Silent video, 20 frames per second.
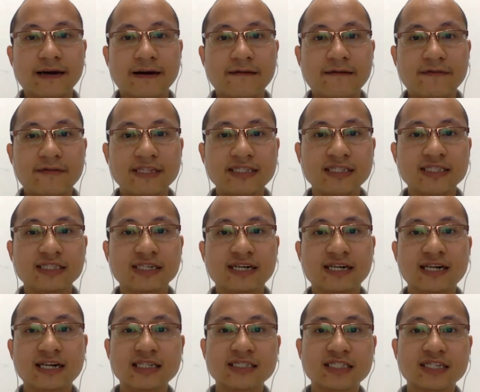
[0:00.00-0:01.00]
This is a
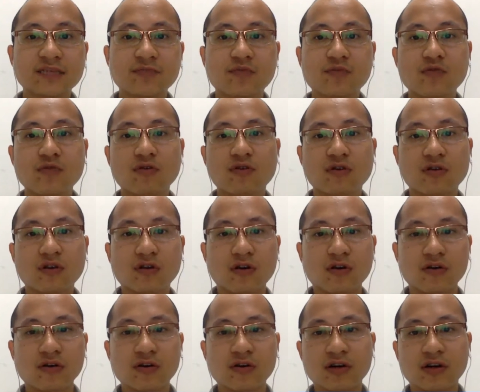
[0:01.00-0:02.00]
classic book
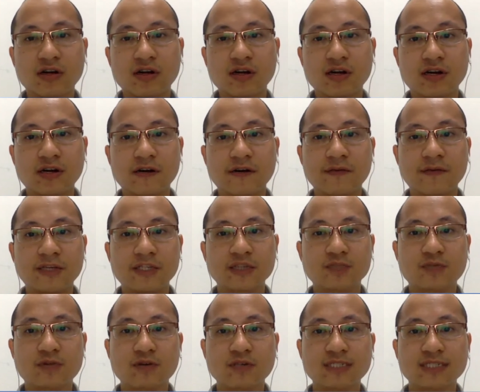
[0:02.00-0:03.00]
on the
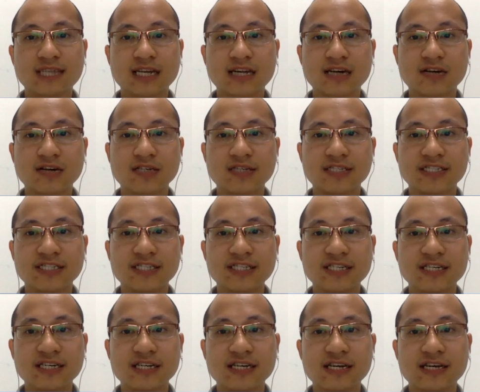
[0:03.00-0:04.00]
sport psychology.
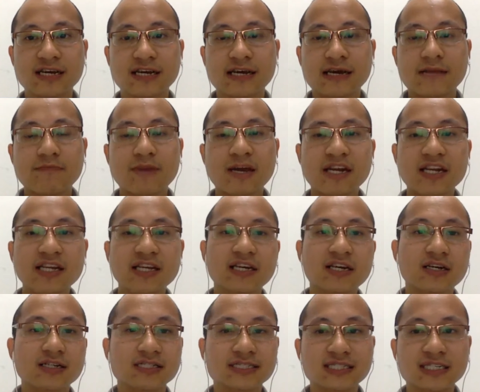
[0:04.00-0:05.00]
Many
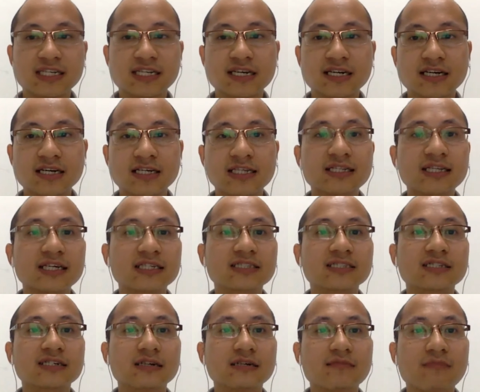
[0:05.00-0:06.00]
consider it
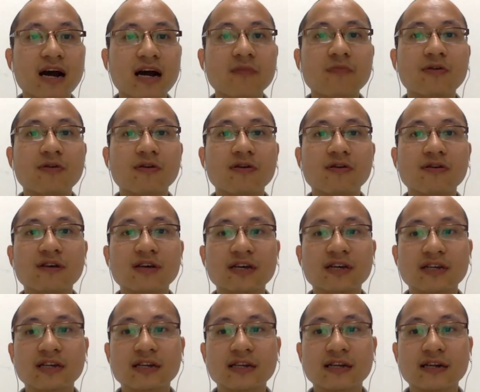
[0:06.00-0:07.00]
as a Bible
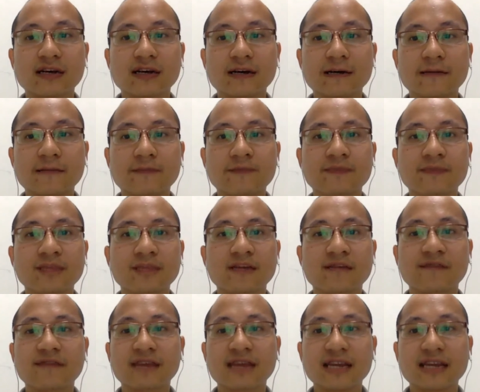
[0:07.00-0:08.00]
in
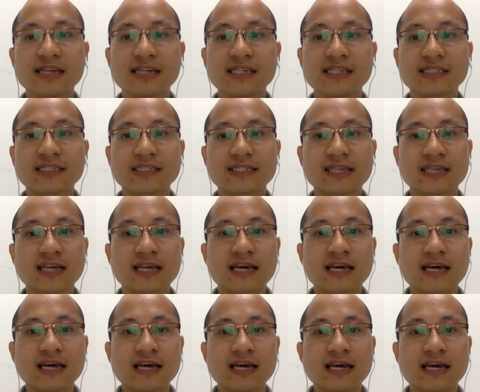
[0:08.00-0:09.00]
tennis
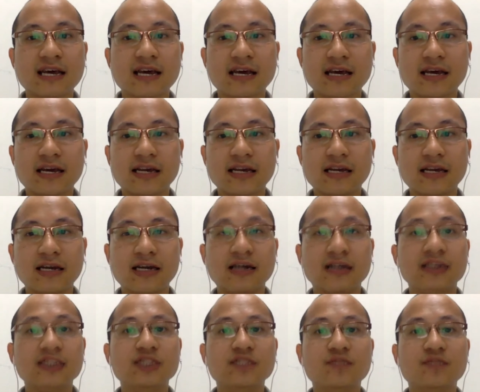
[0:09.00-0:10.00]
and
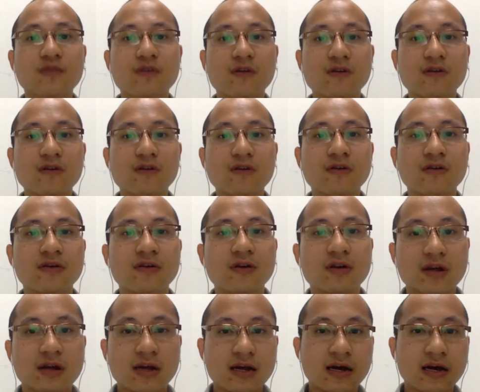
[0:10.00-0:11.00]
in sport.
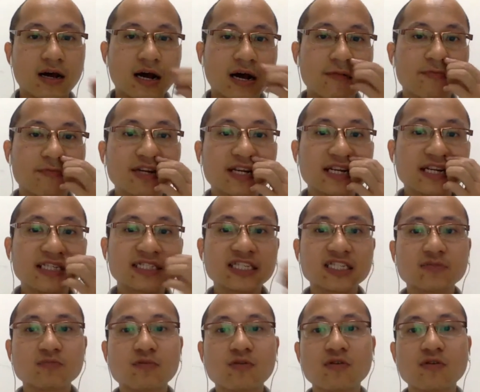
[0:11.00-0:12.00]
I'm reading
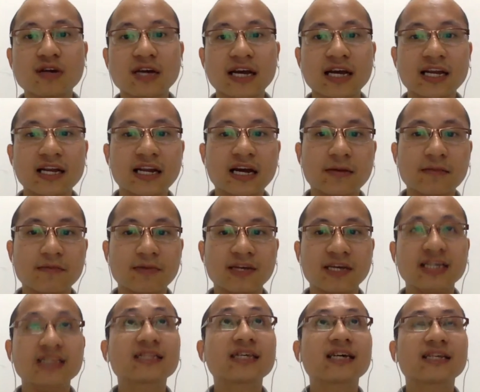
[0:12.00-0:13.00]
this book and I'm
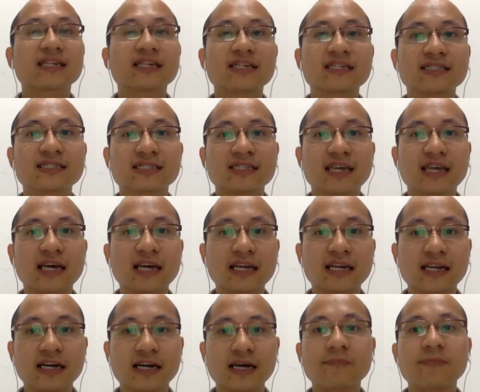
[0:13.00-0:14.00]
playing tennis
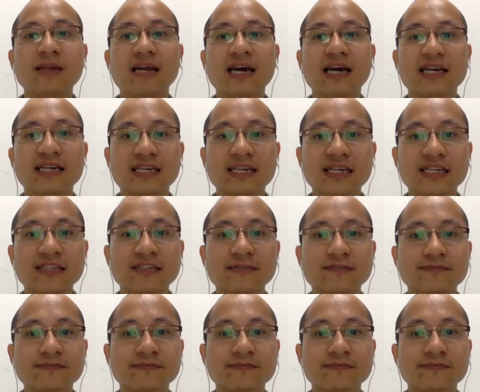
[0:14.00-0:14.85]
and applying it.